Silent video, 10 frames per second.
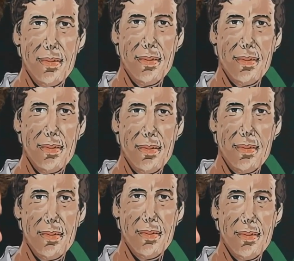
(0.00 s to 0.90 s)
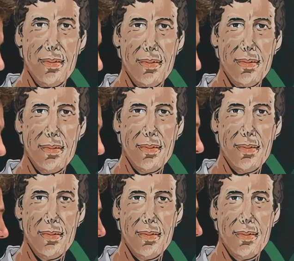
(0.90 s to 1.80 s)

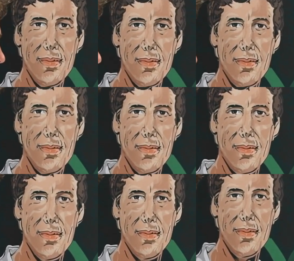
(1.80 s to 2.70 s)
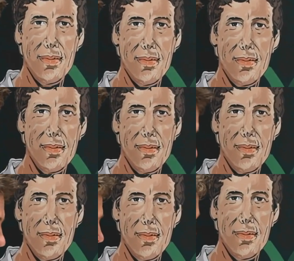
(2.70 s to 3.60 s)

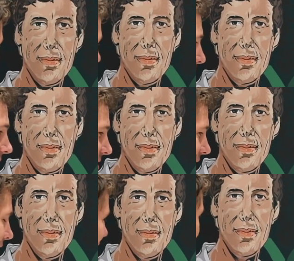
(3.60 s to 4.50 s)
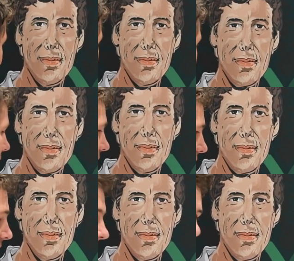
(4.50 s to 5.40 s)

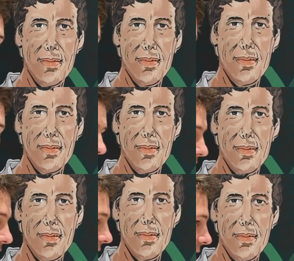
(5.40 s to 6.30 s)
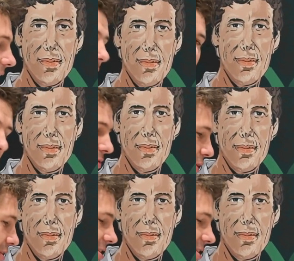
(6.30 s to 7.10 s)
(silent)